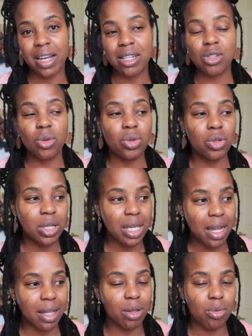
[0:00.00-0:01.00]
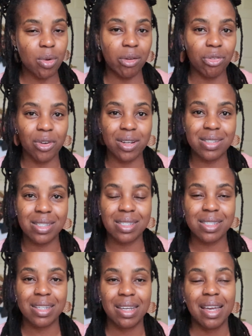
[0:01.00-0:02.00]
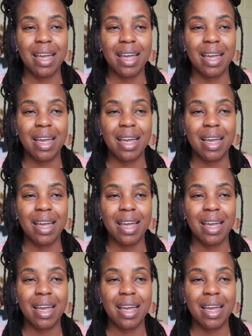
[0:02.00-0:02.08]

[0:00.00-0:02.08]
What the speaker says: And so looking at the reference